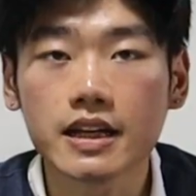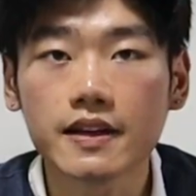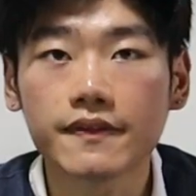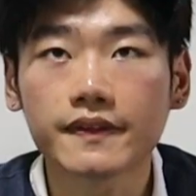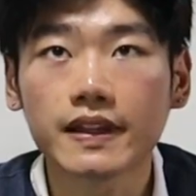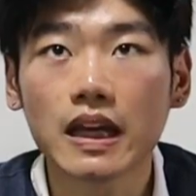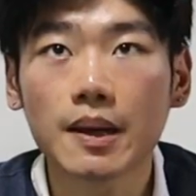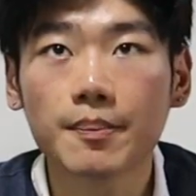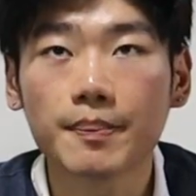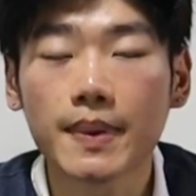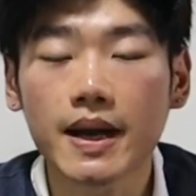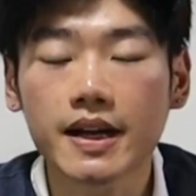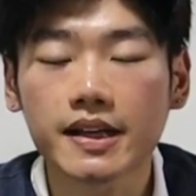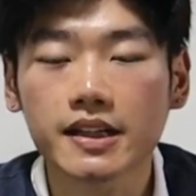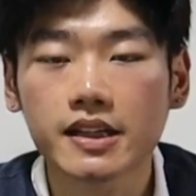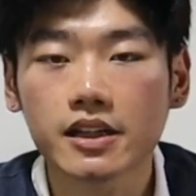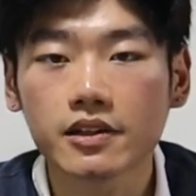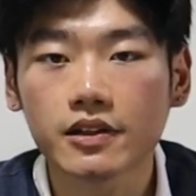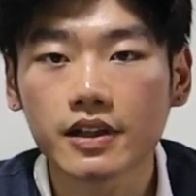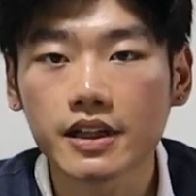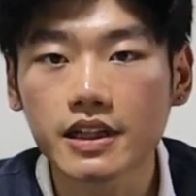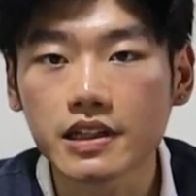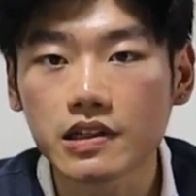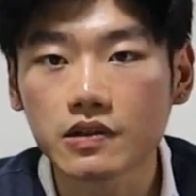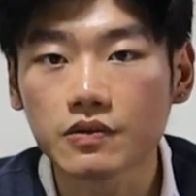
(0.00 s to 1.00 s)
if that
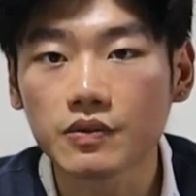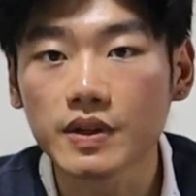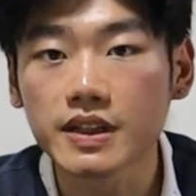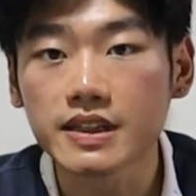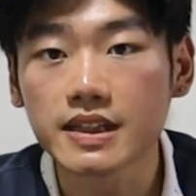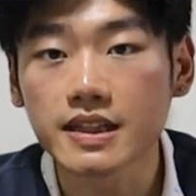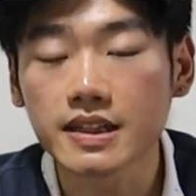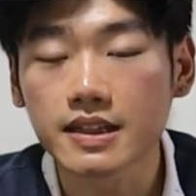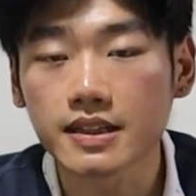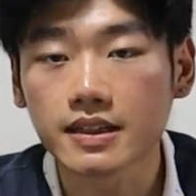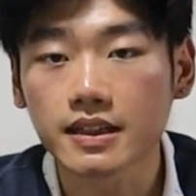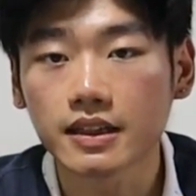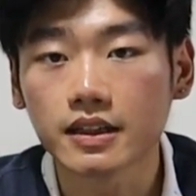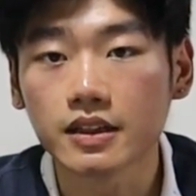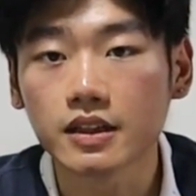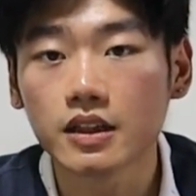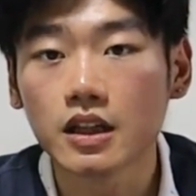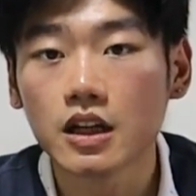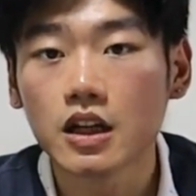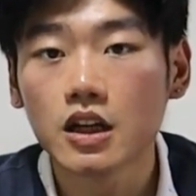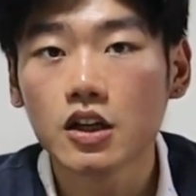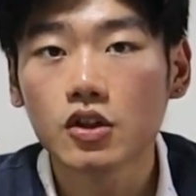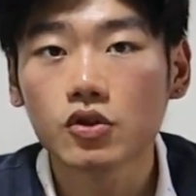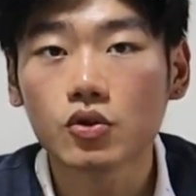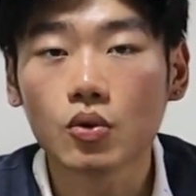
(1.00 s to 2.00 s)
bacteria is
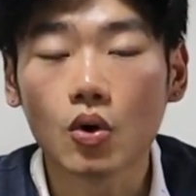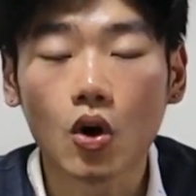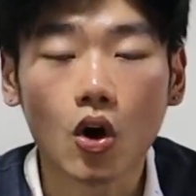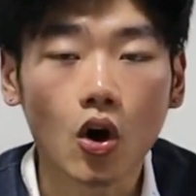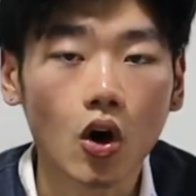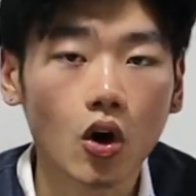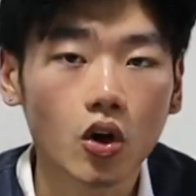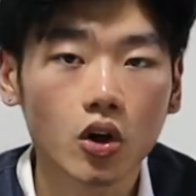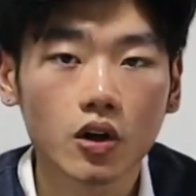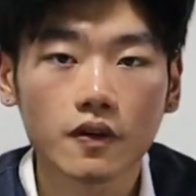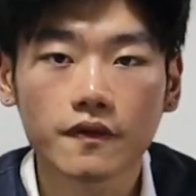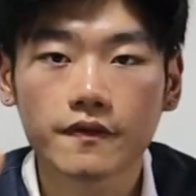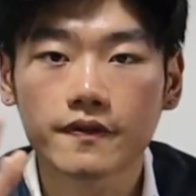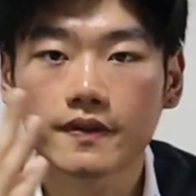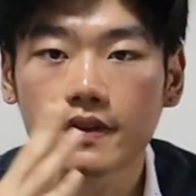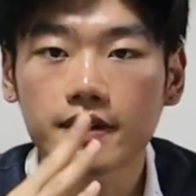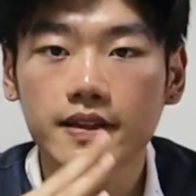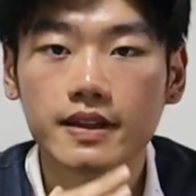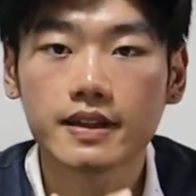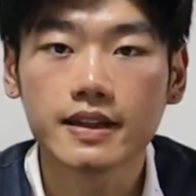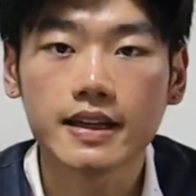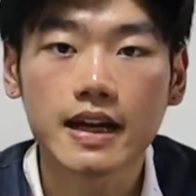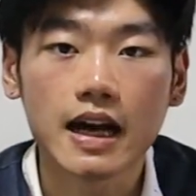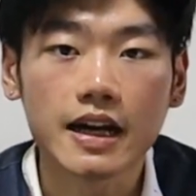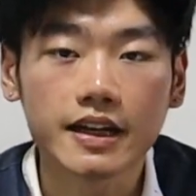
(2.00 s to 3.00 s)
resistant to all of
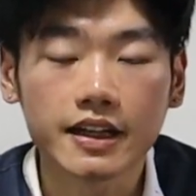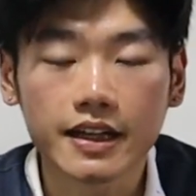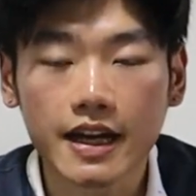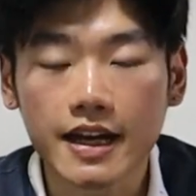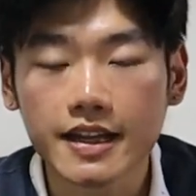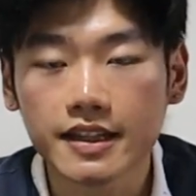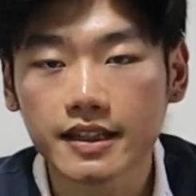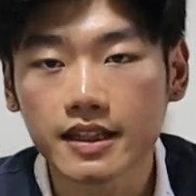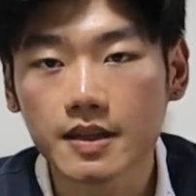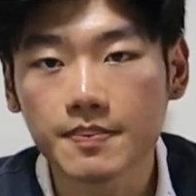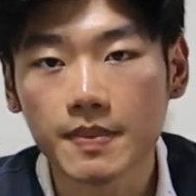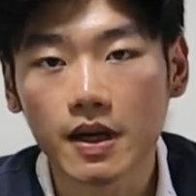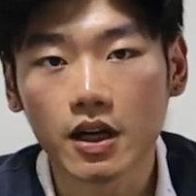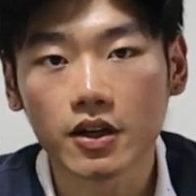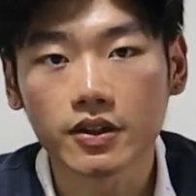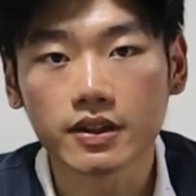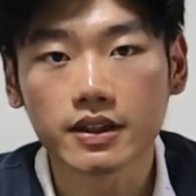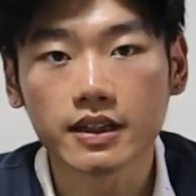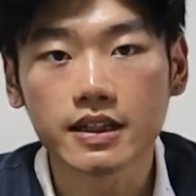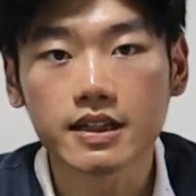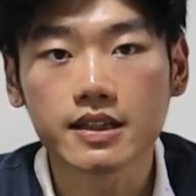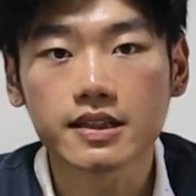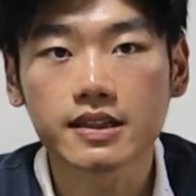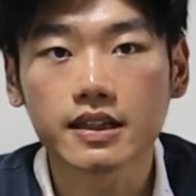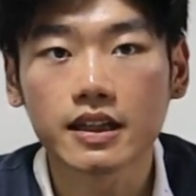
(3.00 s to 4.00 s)
the other
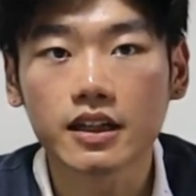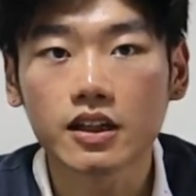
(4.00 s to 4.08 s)
antibiotics,